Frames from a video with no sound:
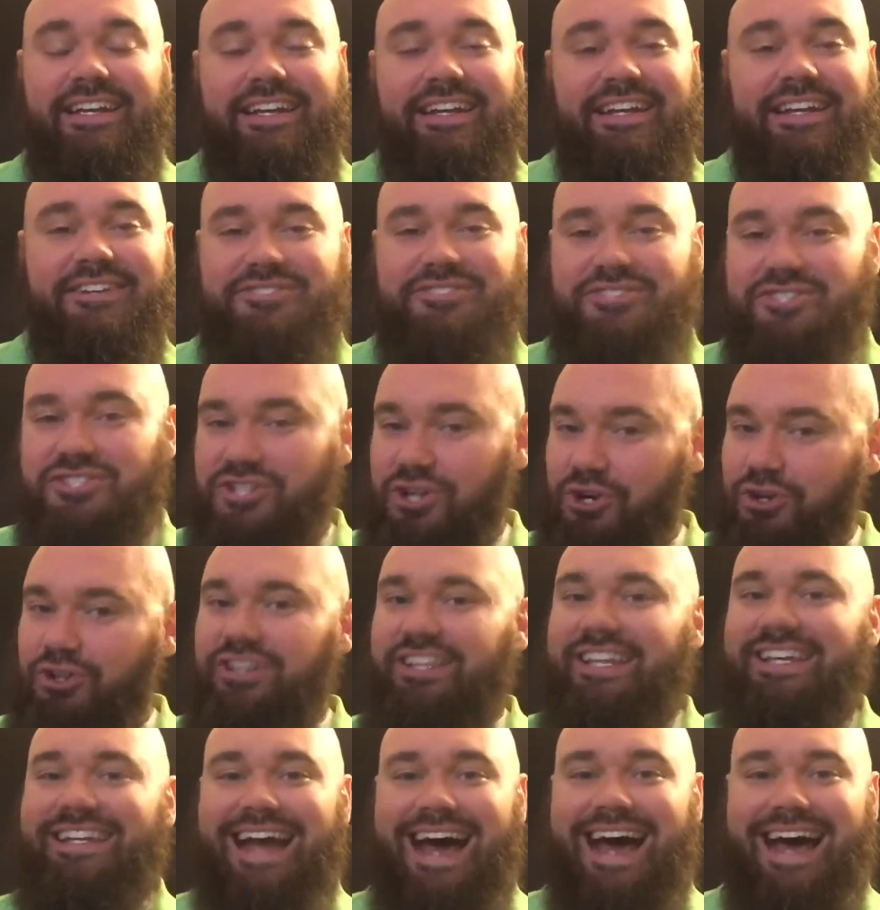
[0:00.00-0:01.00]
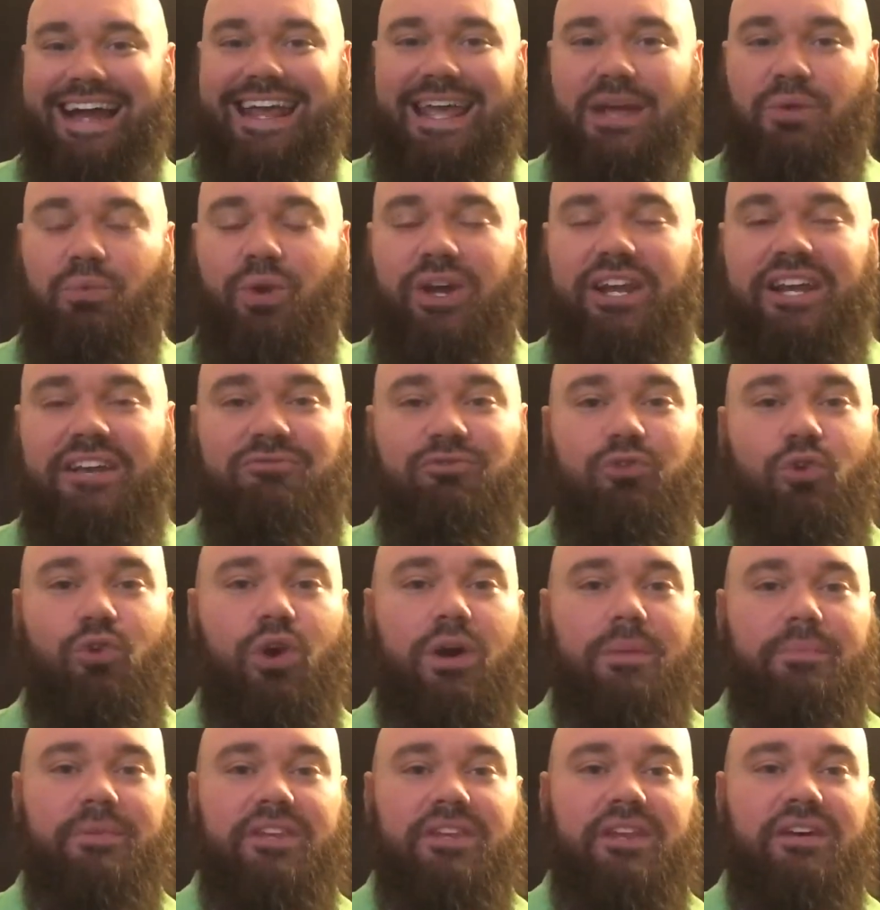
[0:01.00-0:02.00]
it's certainly not a winning
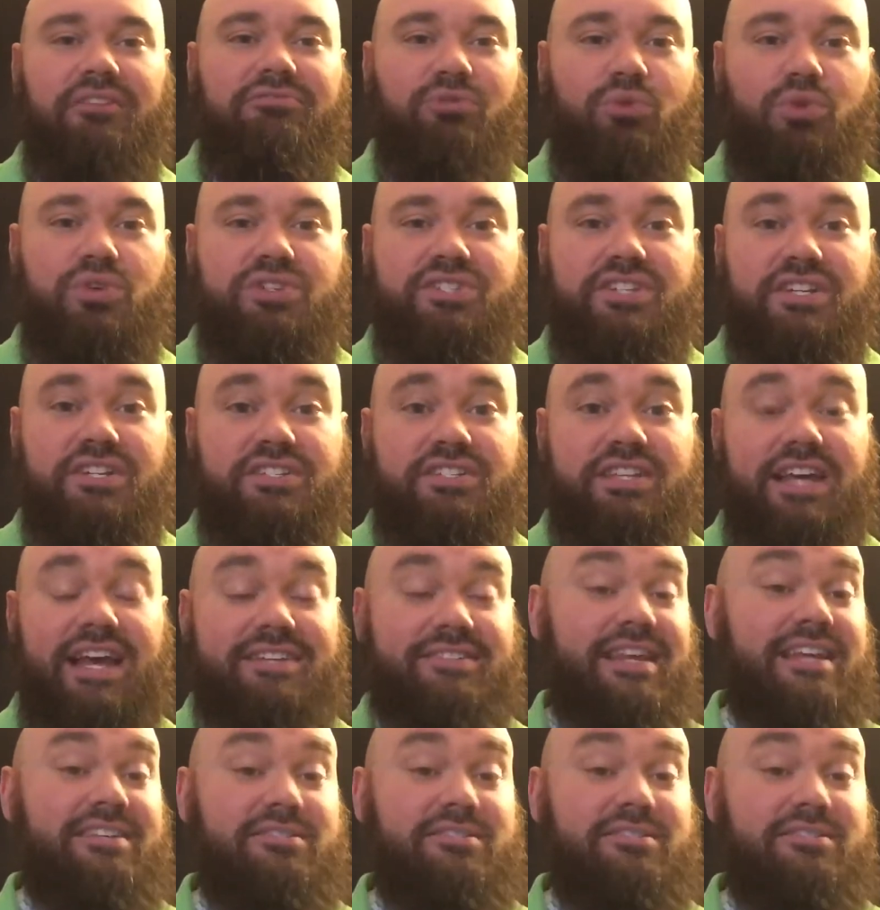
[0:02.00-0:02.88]
formula for success.